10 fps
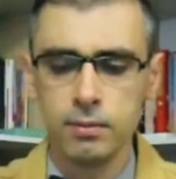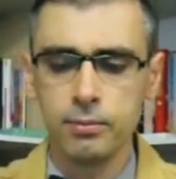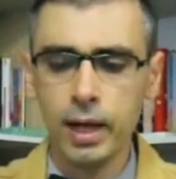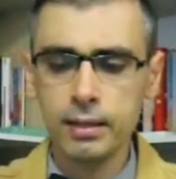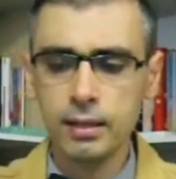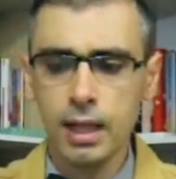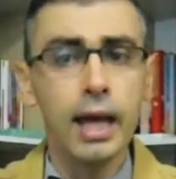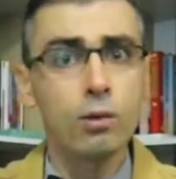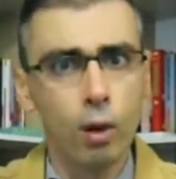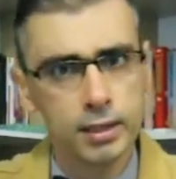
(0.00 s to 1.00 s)
Brandon,
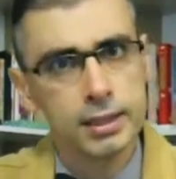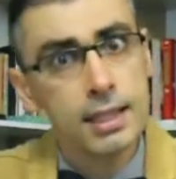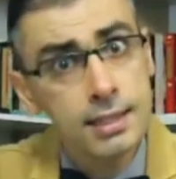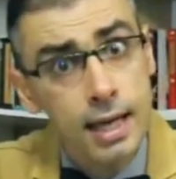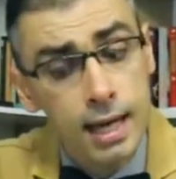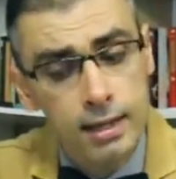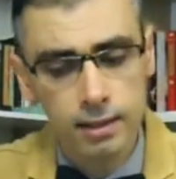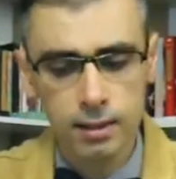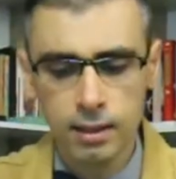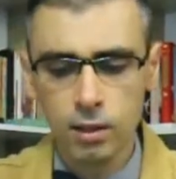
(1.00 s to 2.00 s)
and what did they say?
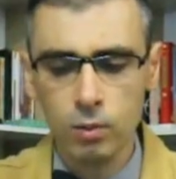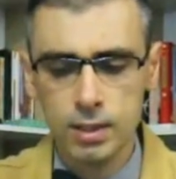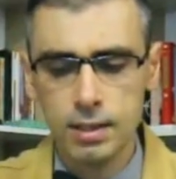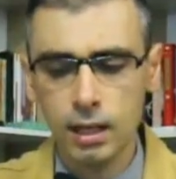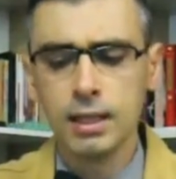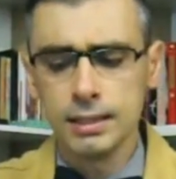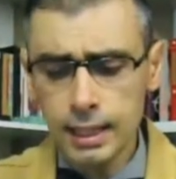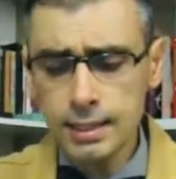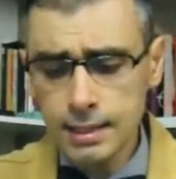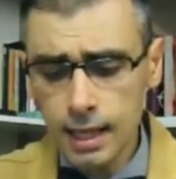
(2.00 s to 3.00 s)
Wasan,
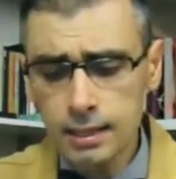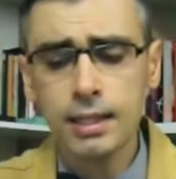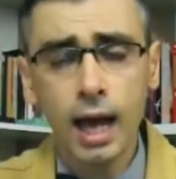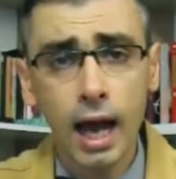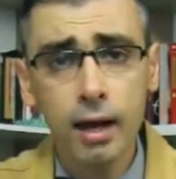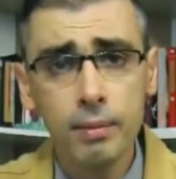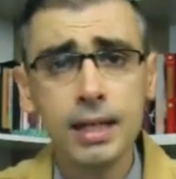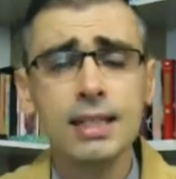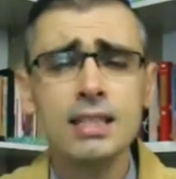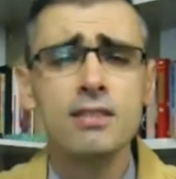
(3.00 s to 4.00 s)
they said the
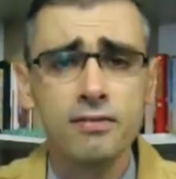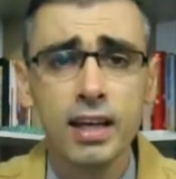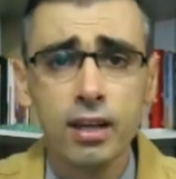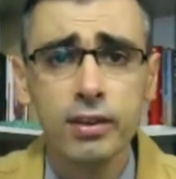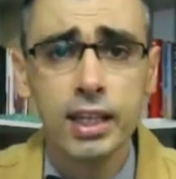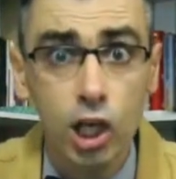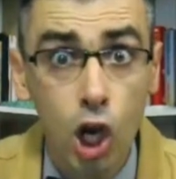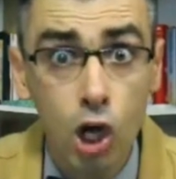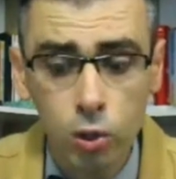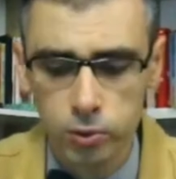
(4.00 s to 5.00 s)
Ironman is very
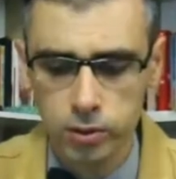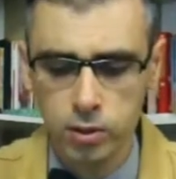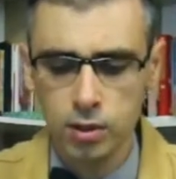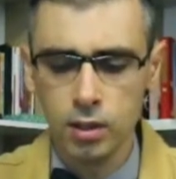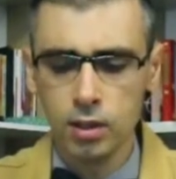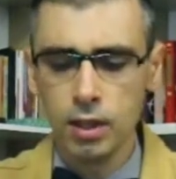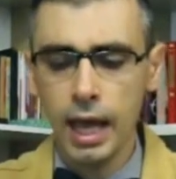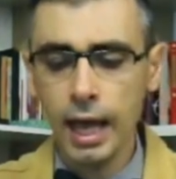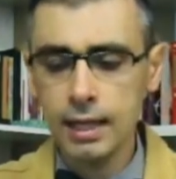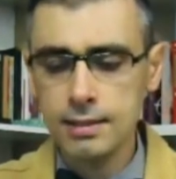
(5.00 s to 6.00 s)
close.
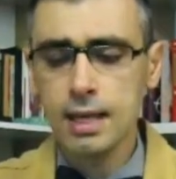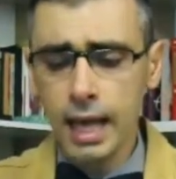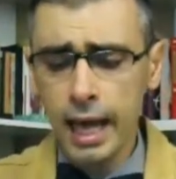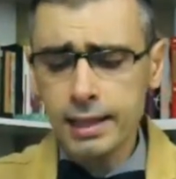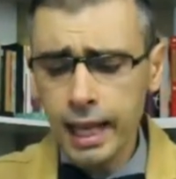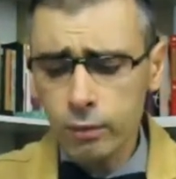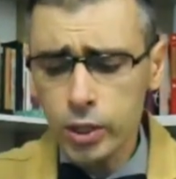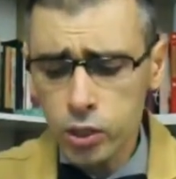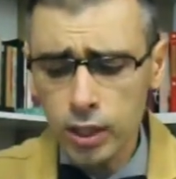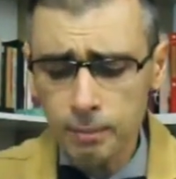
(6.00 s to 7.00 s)
Alice, and that
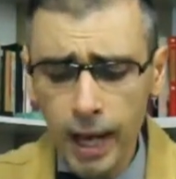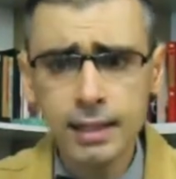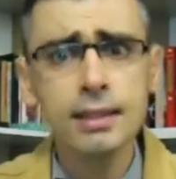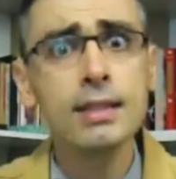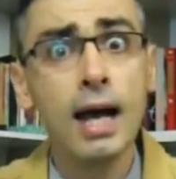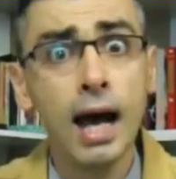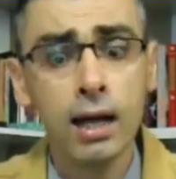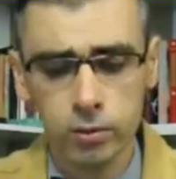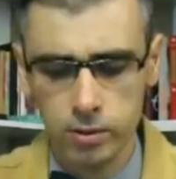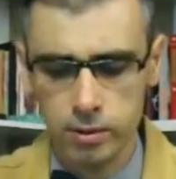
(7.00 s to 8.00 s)
we should abandon the
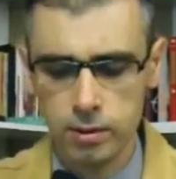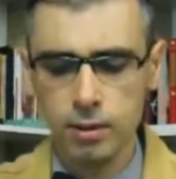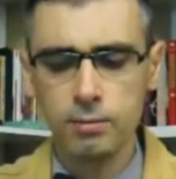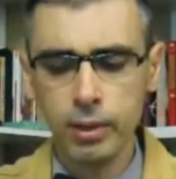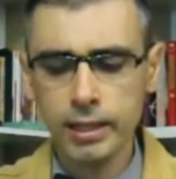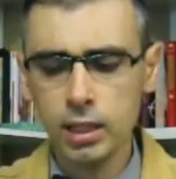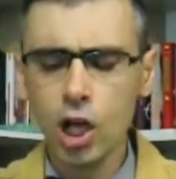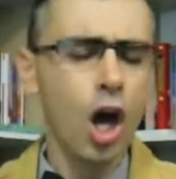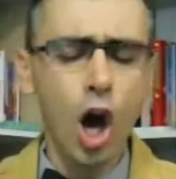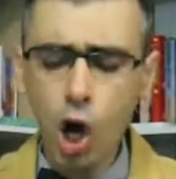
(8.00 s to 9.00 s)
house. Brandon,
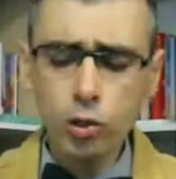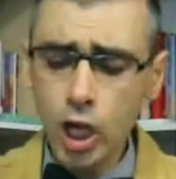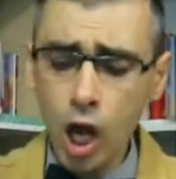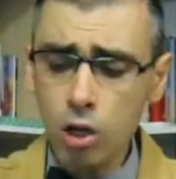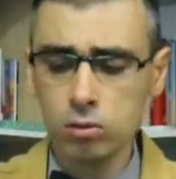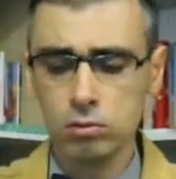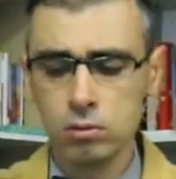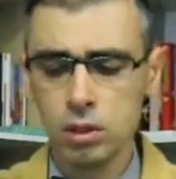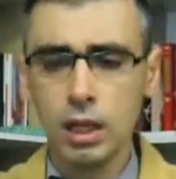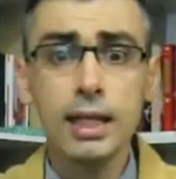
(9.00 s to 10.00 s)
oh no,
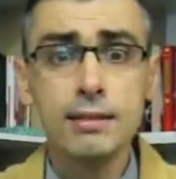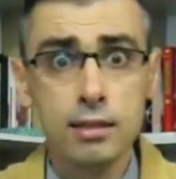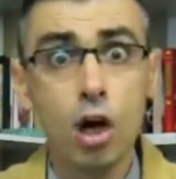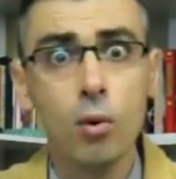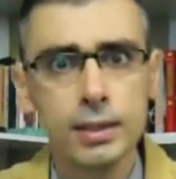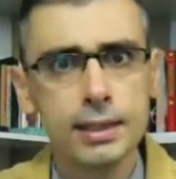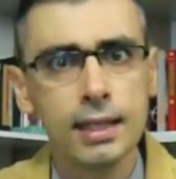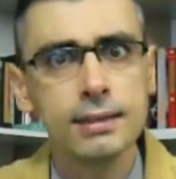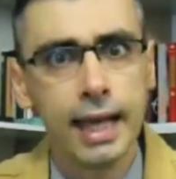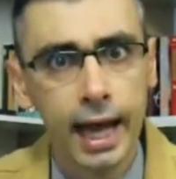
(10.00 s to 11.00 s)
let's go and
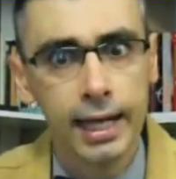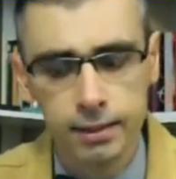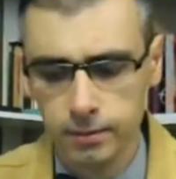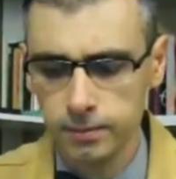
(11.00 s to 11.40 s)
tell Dad.